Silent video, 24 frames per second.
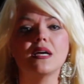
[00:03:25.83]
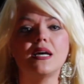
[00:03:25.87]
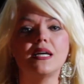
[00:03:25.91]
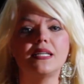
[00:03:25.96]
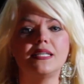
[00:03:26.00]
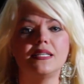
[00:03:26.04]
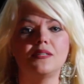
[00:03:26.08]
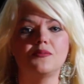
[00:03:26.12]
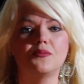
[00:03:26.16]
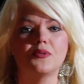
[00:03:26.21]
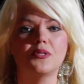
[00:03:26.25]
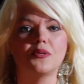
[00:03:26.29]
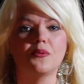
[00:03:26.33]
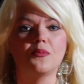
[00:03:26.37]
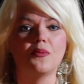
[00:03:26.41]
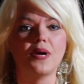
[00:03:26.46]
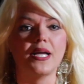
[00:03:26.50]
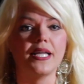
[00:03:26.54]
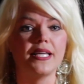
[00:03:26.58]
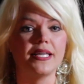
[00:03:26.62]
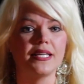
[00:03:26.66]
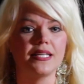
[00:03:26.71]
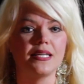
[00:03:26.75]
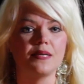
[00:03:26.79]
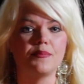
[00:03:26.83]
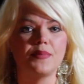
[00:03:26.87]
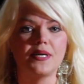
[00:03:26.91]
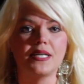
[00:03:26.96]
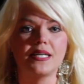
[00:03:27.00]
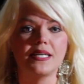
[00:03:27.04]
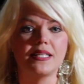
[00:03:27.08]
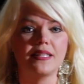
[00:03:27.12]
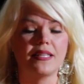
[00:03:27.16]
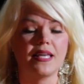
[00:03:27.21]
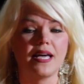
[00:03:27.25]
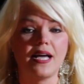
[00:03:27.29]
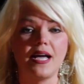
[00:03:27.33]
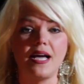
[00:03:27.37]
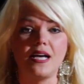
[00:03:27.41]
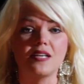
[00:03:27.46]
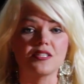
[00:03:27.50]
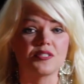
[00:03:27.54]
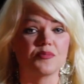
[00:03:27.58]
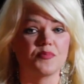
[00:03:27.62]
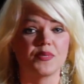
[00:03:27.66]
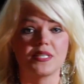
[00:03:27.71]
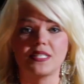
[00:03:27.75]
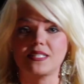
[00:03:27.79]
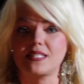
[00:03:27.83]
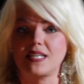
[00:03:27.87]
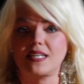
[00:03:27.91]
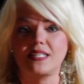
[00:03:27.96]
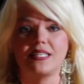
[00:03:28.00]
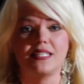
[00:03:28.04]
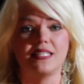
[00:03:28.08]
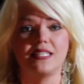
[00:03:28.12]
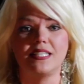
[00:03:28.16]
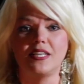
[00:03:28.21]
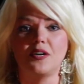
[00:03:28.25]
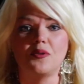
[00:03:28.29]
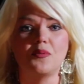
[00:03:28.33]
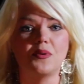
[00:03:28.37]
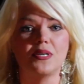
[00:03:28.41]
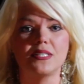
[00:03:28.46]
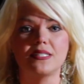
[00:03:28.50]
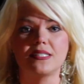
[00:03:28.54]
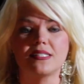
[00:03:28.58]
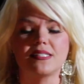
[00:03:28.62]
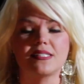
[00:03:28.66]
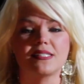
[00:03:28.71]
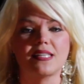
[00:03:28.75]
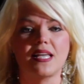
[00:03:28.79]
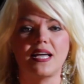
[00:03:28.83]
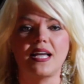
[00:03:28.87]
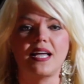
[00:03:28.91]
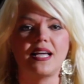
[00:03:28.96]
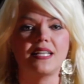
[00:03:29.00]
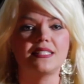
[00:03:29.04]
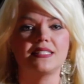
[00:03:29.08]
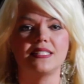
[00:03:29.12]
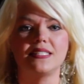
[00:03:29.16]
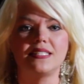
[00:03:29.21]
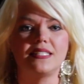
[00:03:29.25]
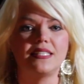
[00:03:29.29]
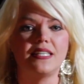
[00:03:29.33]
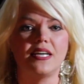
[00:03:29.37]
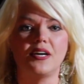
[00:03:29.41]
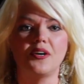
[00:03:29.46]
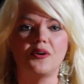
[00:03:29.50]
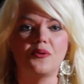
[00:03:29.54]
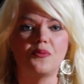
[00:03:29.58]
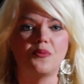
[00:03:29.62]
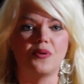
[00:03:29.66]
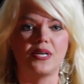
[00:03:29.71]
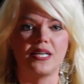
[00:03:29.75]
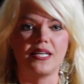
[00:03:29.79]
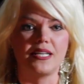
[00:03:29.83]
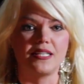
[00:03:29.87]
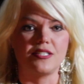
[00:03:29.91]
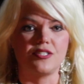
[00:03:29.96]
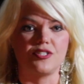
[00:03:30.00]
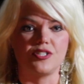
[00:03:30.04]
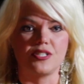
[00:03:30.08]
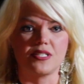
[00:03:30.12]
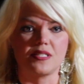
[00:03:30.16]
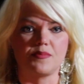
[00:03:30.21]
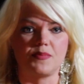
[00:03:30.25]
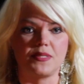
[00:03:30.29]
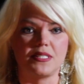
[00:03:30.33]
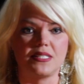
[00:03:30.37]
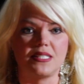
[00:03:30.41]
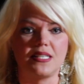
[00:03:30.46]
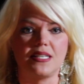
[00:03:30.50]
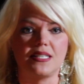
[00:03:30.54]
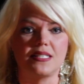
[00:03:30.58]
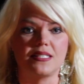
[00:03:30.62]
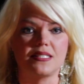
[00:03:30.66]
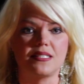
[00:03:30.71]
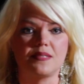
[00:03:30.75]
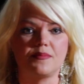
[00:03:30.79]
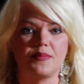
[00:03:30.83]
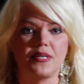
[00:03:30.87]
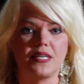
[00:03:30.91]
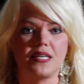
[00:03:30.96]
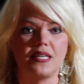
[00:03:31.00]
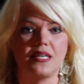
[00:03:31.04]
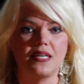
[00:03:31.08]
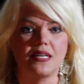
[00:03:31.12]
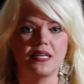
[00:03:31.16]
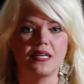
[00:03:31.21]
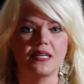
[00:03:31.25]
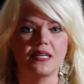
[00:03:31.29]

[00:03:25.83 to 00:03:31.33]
I didn't want to wake anybody in the house because I didn't know what to say. I didn't know what had just been done to me.